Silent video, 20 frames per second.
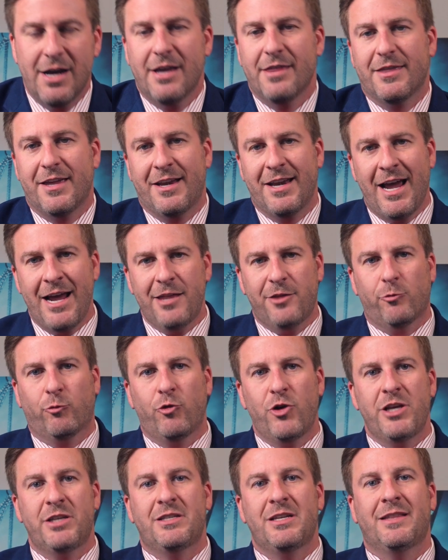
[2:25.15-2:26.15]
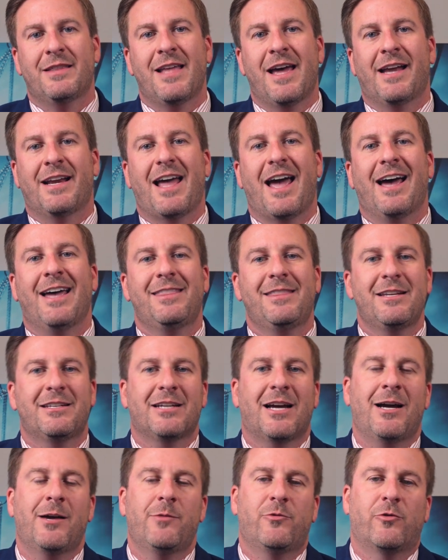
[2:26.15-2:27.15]
The ninth reason that at the
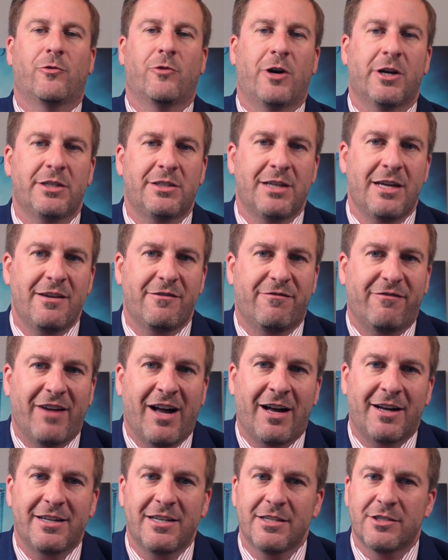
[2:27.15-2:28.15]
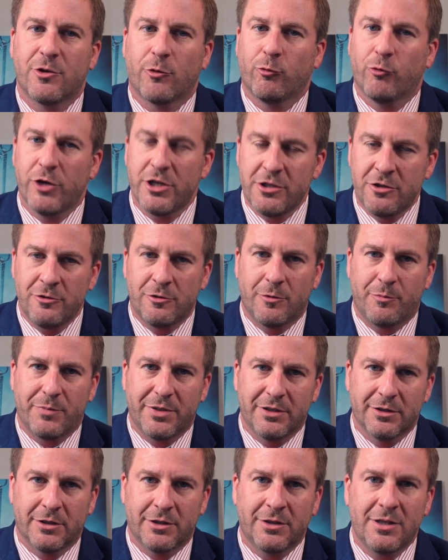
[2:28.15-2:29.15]
time Duarte filed his original
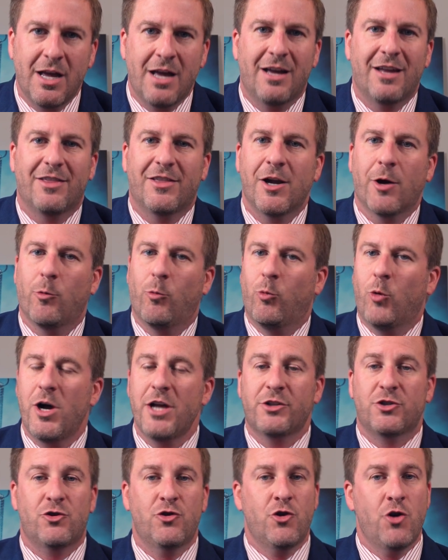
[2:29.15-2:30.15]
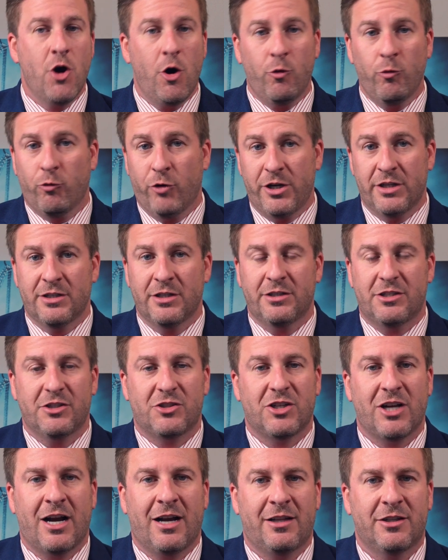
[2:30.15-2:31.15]
appeal, there was no reason to
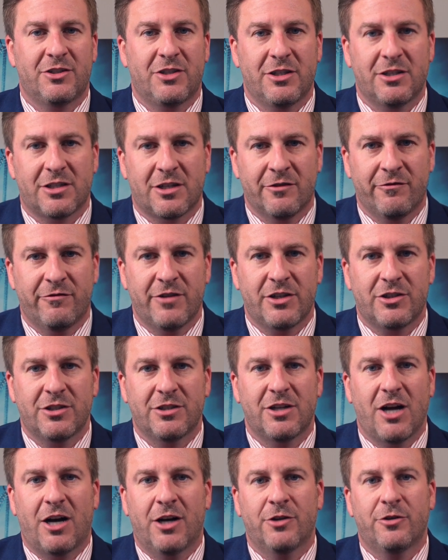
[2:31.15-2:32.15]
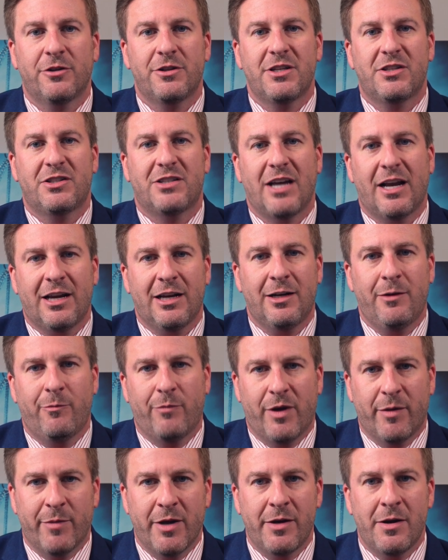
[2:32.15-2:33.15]
challenge his conviction under the Second
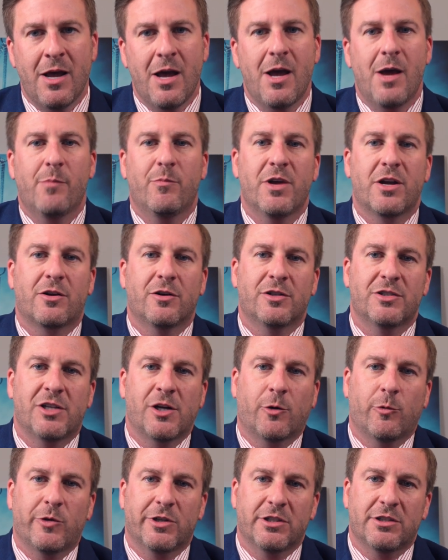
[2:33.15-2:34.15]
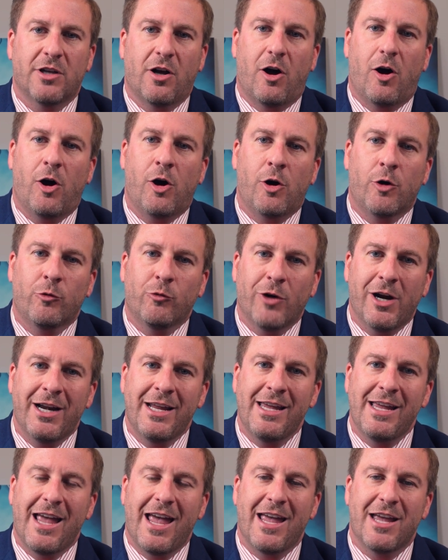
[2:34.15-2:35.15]
Amendment because there was
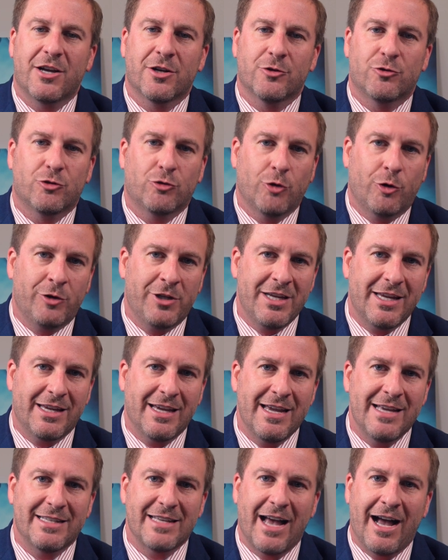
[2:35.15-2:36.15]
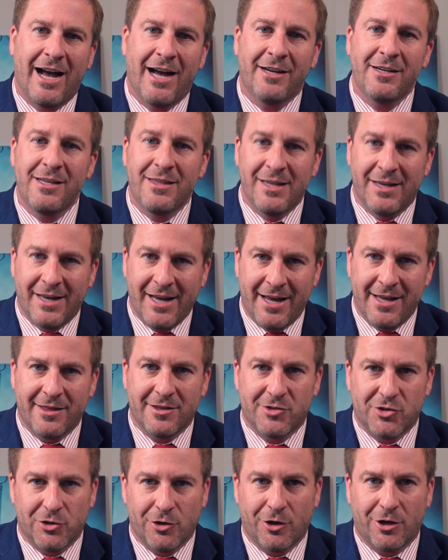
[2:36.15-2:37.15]
already a controlling case out of the Ninth
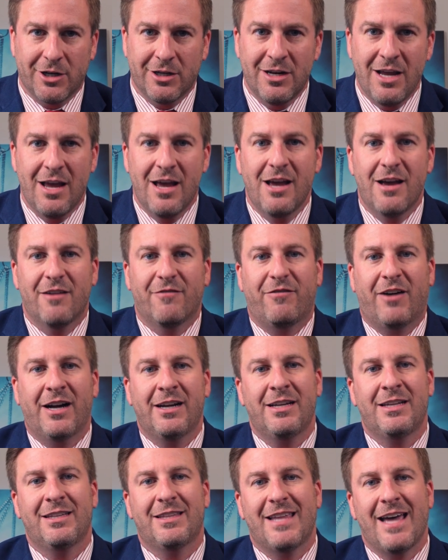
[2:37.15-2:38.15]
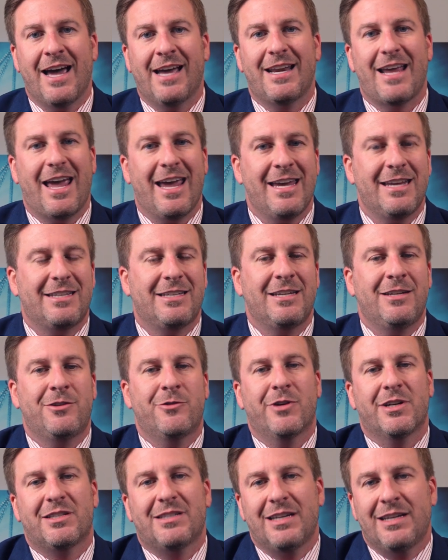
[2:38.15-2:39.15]
Circuit finding that 18
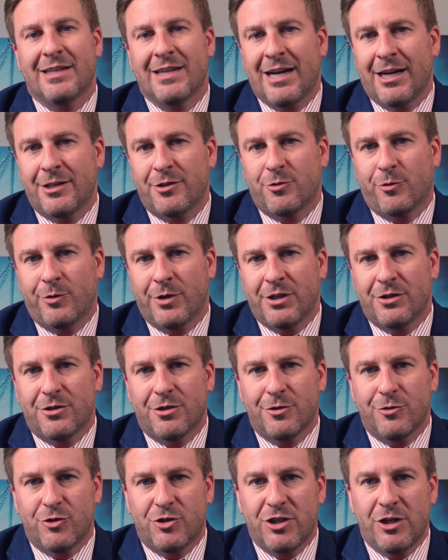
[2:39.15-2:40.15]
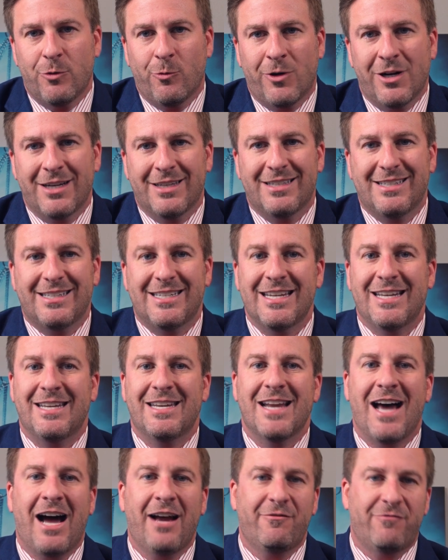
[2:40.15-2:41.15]
U.S.C. 922 G1 did
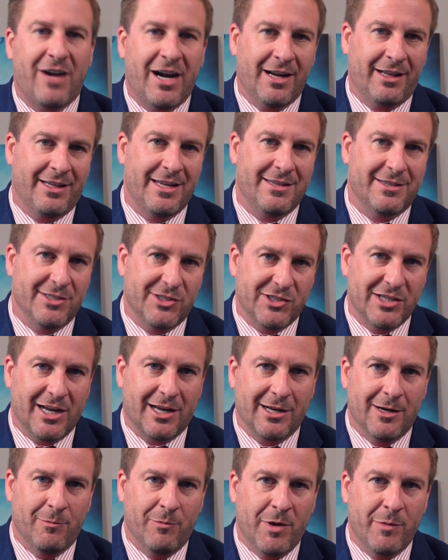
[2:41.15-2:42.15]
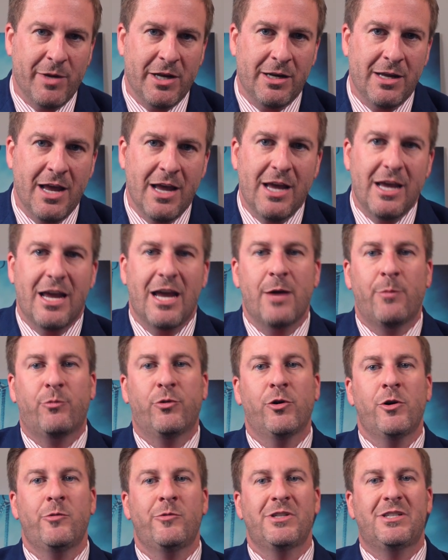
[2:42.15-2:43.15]
not violate the Second Amendment, and
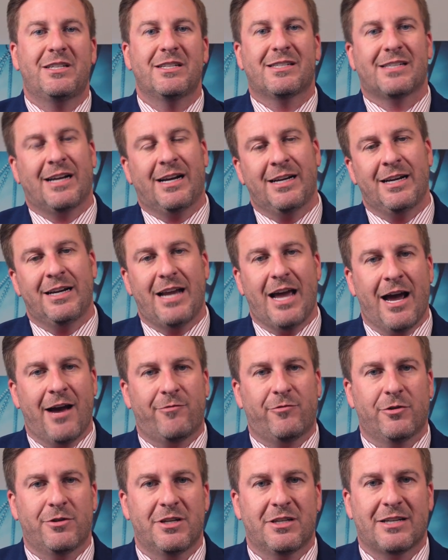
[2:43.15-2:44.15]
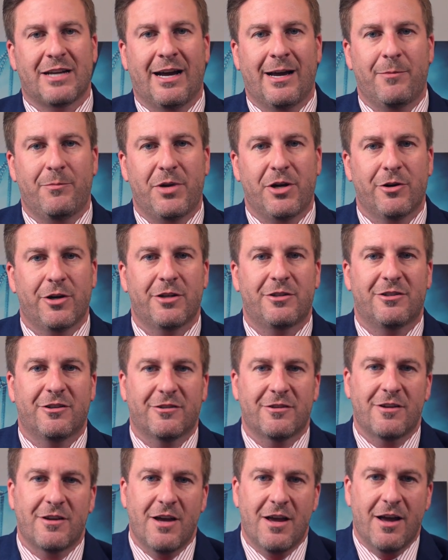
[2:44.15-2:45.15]
Bruin was decided after the time period
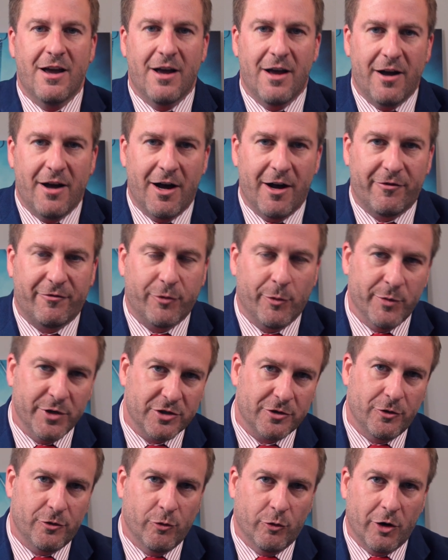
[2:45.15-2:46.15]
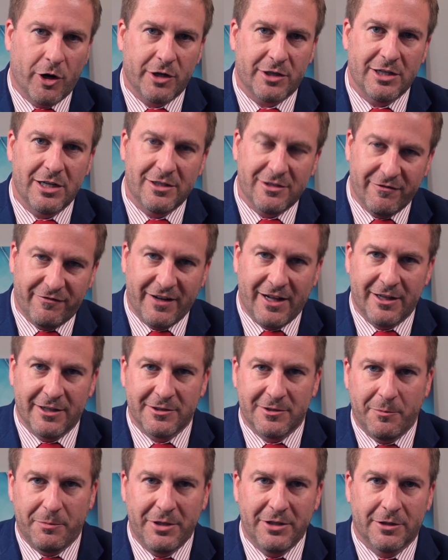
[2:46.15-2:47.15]
for Mr. Duarte to file
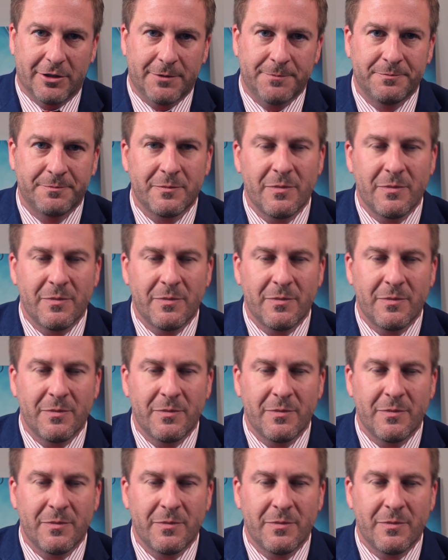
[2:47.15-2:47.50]
his appeal.